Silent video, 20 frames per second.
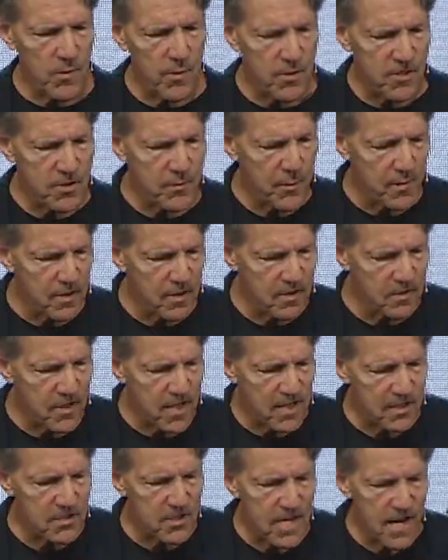principle is
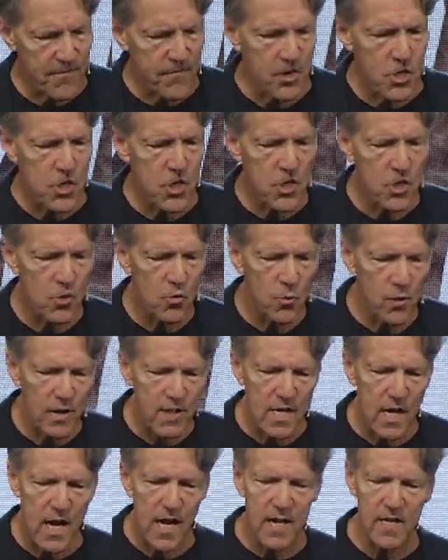this never do
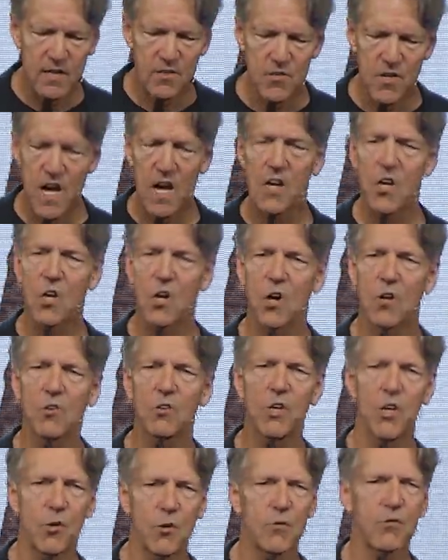what God has not called
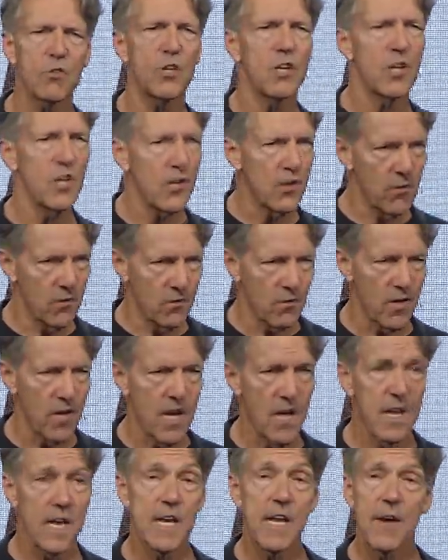you to do.
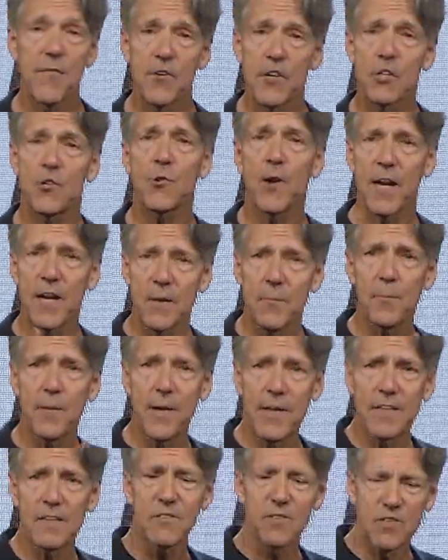Never try to
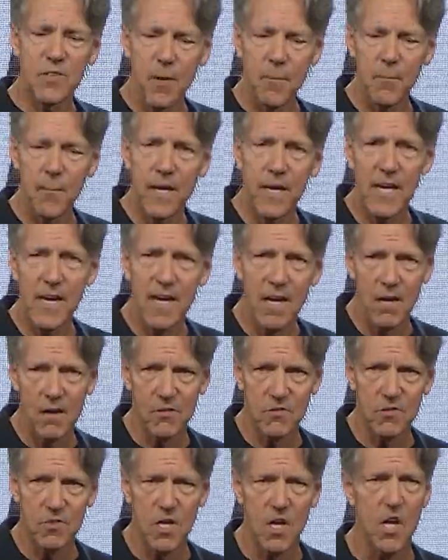be somebody
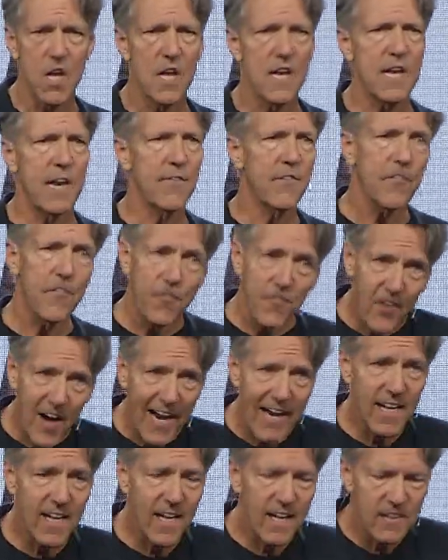else. Never
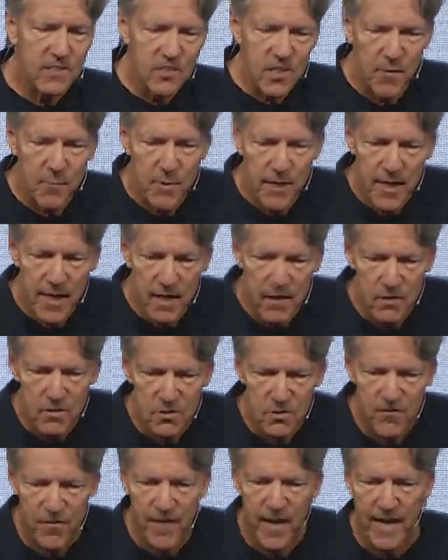fight like somebody
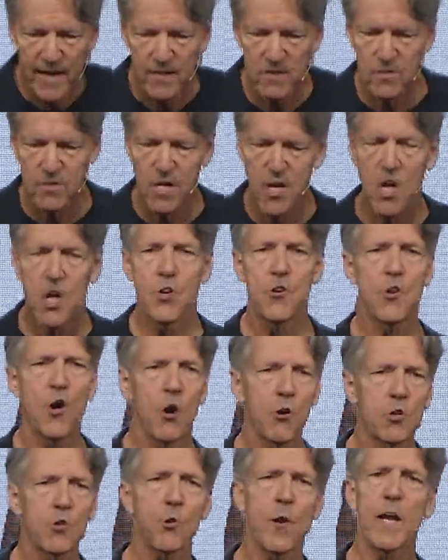else fights.
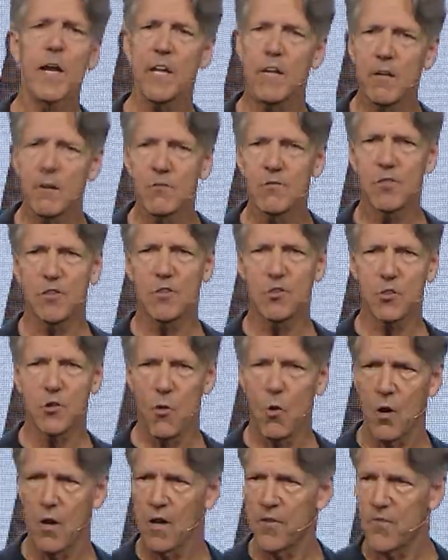Don't try to use a
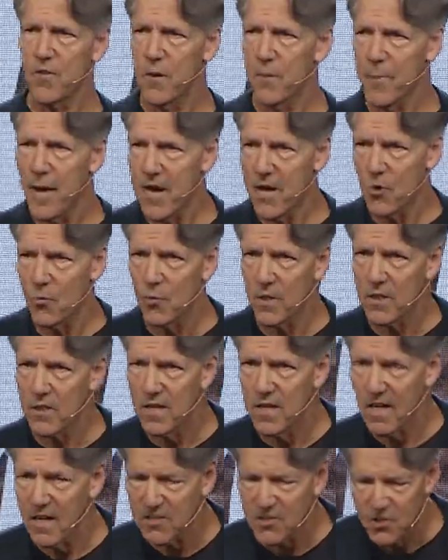sword if you're better with
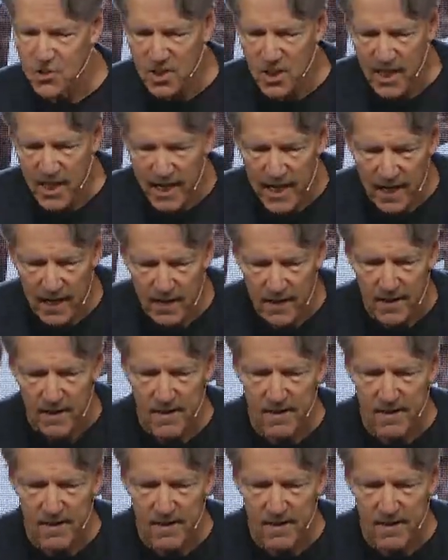a sling.